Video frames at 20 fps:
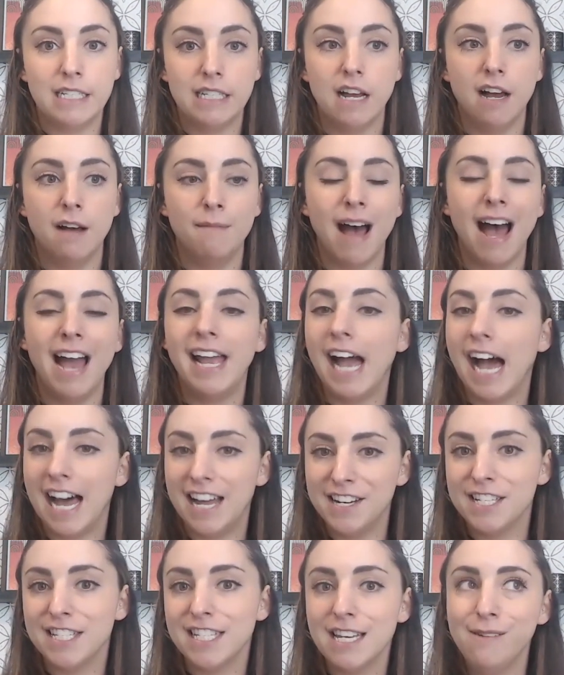I
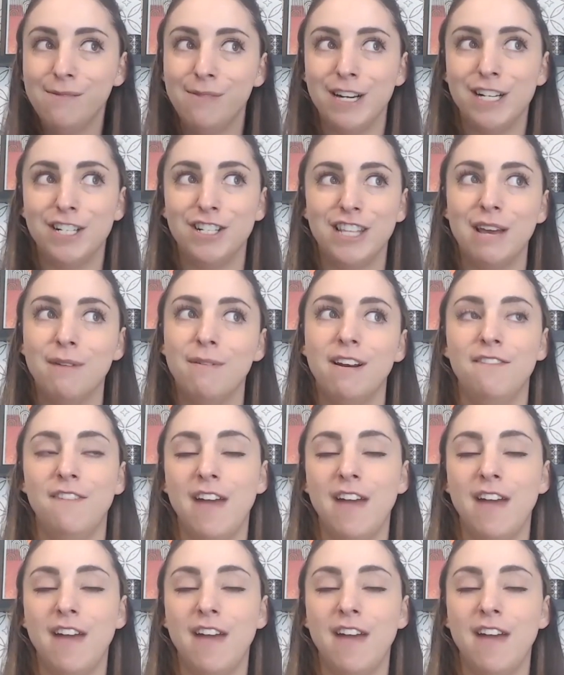honestly wish they would have